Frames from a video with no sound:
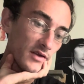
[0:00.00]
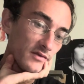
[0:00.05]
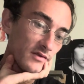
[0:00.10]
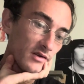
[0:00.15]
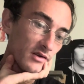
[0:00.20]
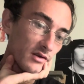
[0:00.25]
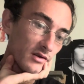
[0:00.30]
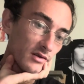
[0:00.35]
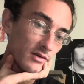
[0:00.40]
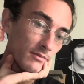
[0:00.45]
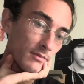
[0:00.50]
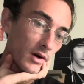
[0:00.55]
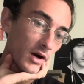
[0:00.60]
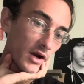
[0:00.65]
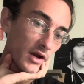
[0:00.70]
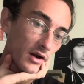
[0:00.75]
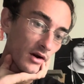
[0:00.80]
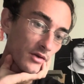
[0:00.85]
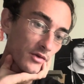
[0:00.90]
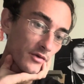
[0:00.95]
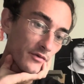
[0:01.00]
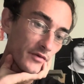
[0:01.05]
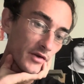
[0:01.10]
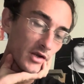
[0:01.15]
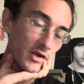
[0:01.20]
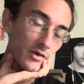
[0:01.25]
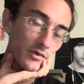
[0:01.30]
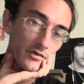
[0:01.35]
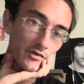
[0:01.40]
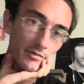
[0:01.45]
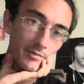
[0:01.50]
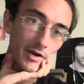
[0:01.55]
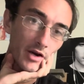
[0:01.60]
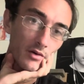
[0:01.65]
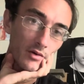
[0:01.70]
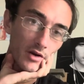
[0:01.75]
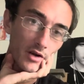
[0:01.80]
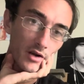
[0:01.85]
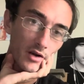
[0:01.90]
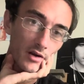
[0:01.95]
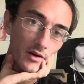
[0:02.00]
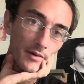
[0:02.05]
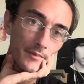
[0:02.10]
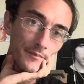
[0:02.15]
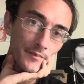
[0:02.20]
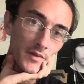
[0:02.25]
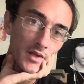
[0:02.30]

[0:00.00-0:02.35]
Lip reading: did my other videos about her,